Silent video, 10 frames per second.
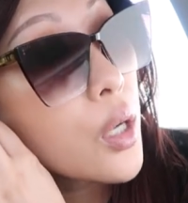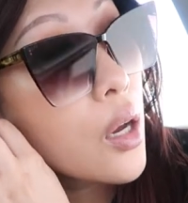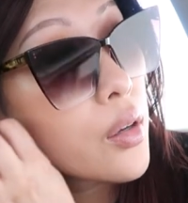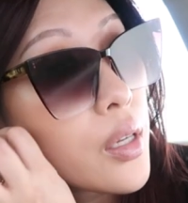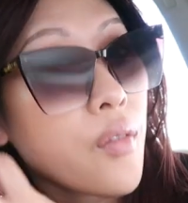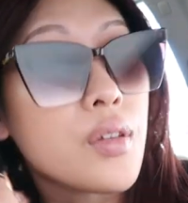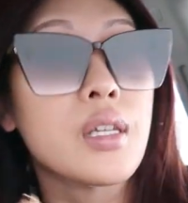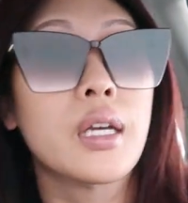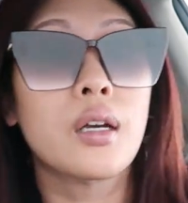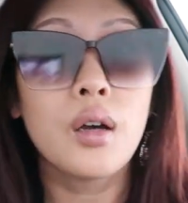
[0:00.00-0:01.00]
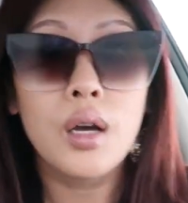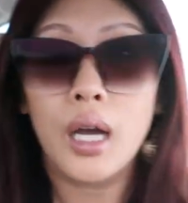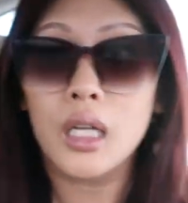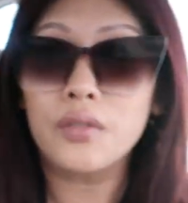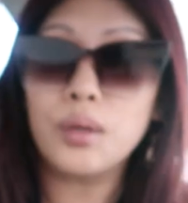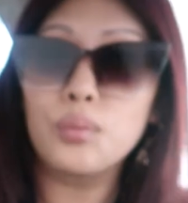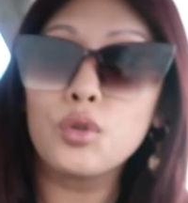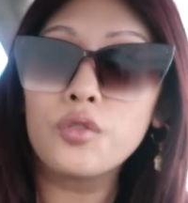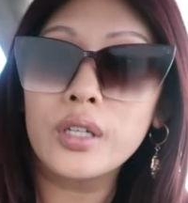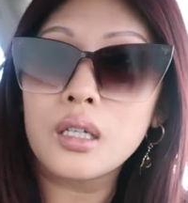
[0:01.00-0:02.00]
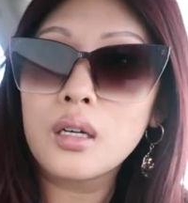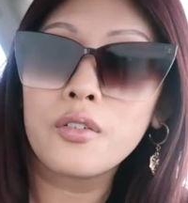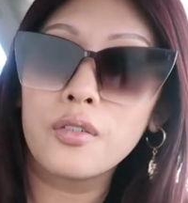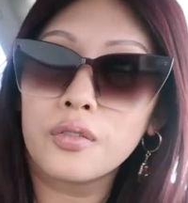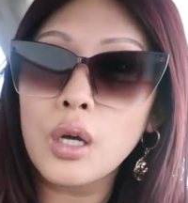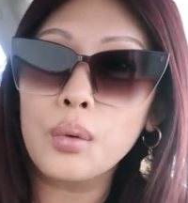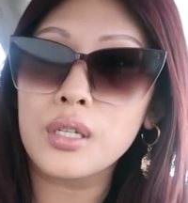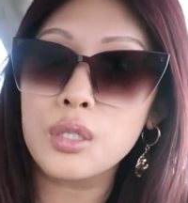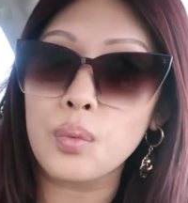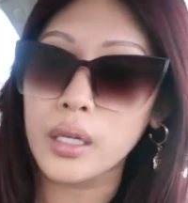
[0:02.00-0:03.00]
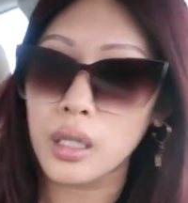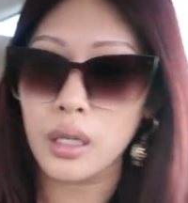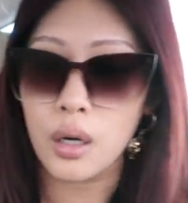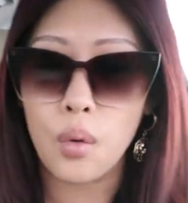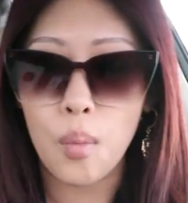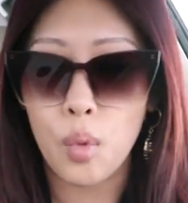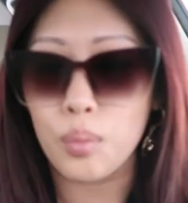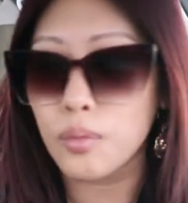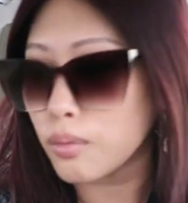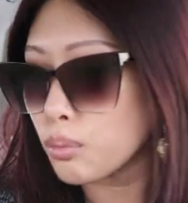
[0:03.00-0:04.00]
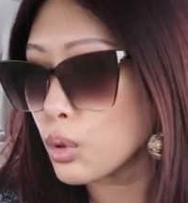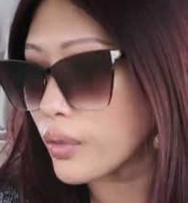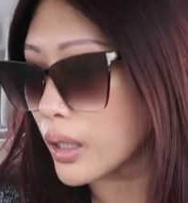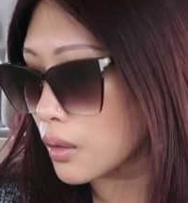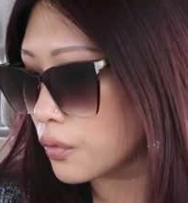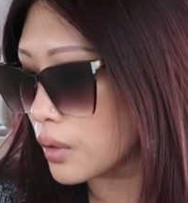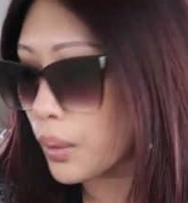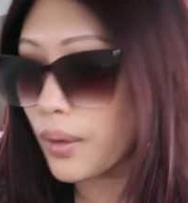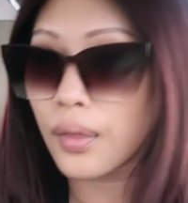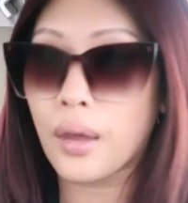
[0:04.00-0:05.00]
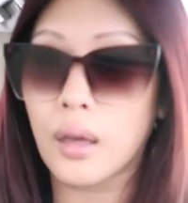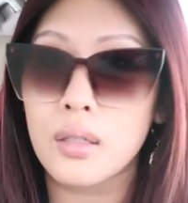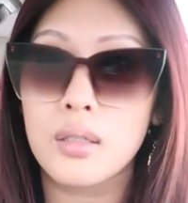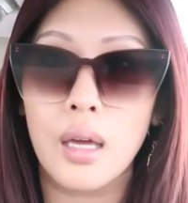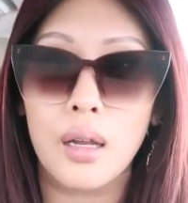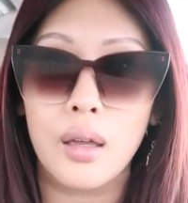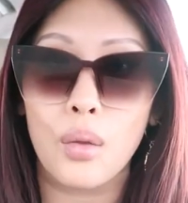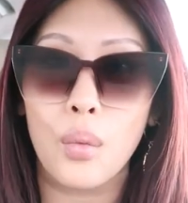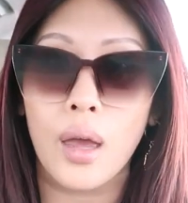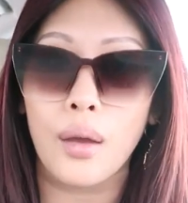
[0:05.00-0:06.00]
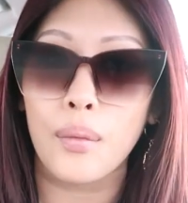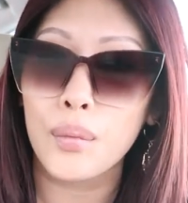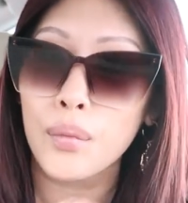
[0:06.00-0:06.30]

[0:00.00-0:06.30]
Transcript: to. I already have this like, kind of like moving, flowy sweater. And I want more moving, flowy things getting in the way.